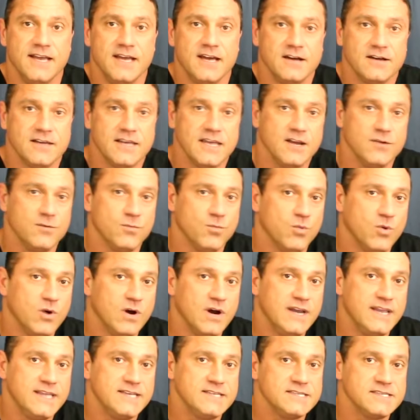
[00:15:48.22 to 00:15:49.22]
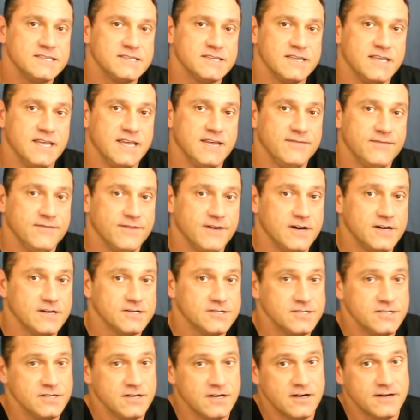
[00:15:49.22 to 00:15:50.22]
Now again, what is the
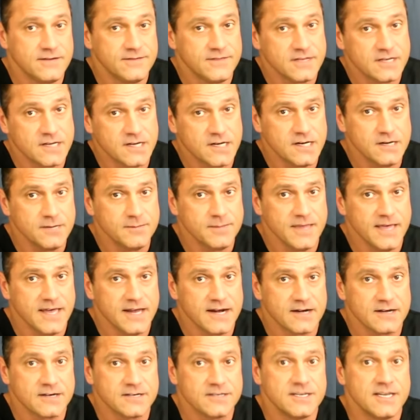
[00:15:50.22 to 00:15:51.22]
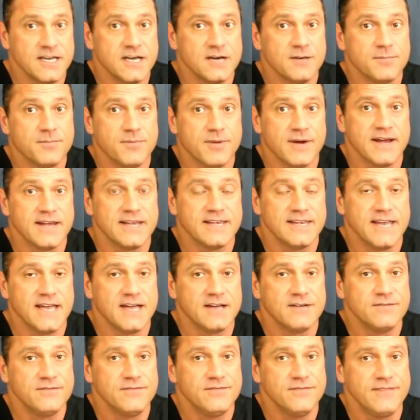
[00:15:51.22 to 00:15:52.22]
function of the gallbladder? To help break
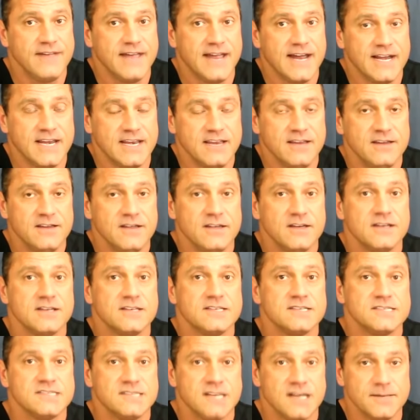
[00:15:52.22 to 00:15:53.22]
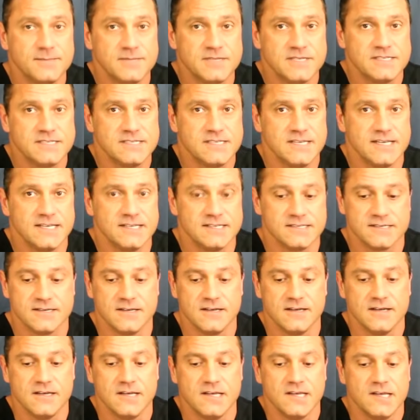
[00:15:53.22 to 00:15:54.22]
down fatty
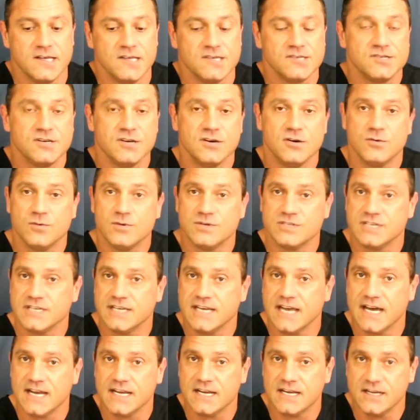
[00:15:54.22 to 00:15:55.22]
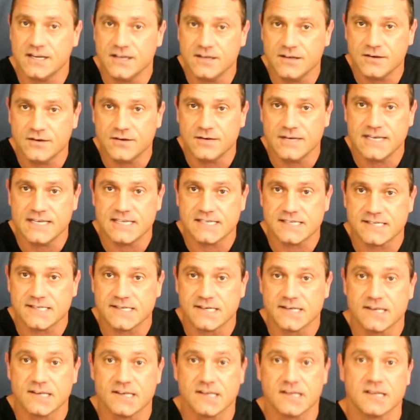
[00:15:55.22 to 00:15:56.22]
substances. So what you got to do
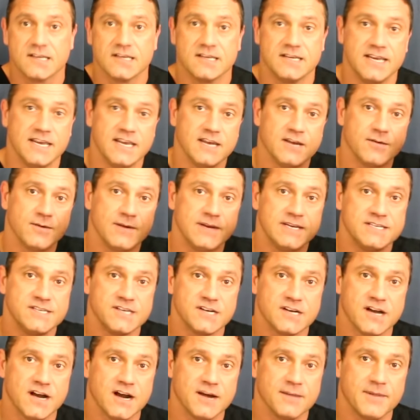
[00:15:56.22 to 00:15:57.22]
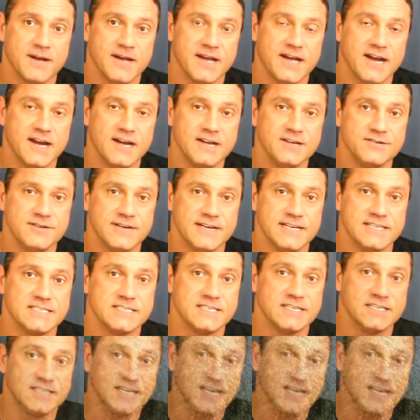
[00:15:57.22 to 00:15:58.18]
is decrease your carbohydrates